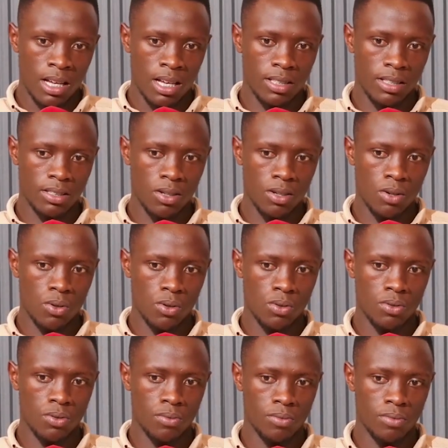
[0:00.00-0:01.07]
So
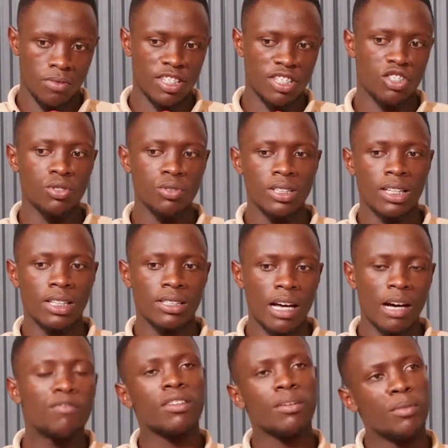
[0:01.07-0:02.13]
the students,
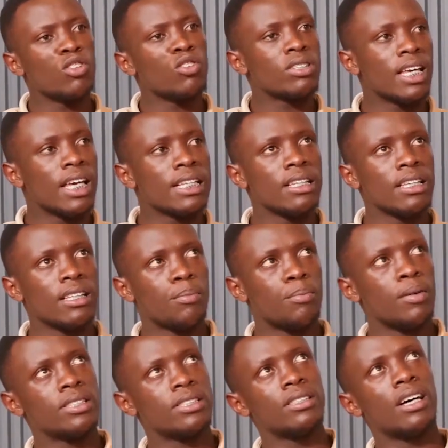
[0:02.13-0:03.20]
after me not getting the
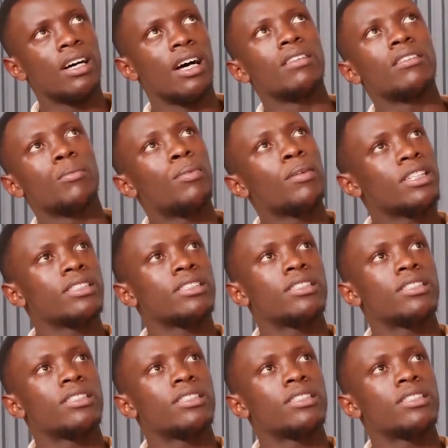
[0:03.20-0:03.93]
party